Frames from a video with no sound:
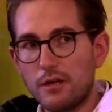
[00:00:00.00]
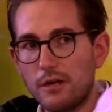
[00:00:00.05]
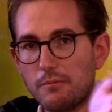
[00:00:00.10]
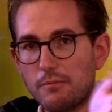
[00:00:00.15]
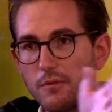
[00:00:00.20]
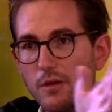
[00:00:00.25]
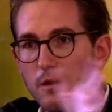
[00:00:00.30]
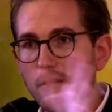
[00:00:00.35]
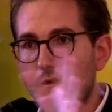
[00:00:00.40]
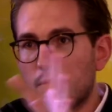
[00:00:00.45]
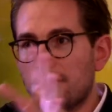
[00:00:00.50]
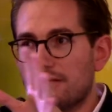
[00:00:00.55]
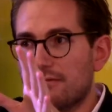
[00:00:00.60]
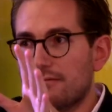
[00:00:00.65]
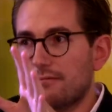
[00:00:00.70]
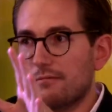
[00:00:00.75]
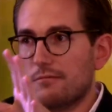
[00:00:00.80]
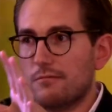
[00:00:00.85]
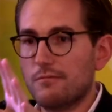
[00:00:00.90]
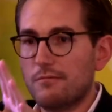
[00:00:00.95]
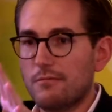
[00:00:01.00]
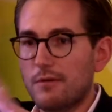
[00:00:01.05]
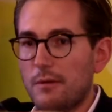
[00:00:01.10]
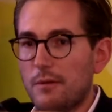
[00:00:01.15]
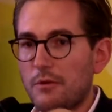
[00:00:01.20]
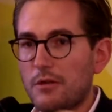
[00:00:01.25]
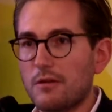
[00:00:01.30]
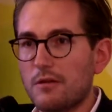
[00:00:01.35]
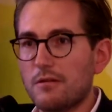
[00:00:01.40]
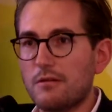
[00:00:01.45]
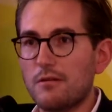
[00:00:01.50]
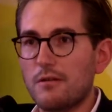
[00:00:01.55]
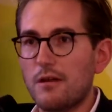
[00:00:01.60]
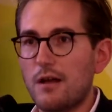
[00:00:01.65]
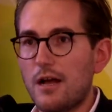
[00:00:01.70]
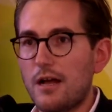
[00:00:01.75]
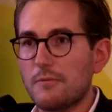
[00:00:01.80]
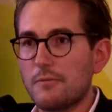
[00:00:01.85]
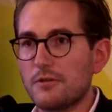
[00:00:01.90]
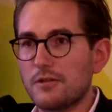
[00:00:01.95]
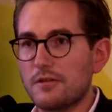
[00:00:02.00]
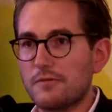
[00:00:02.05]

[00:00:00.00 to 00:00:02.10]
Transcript: actual economic impact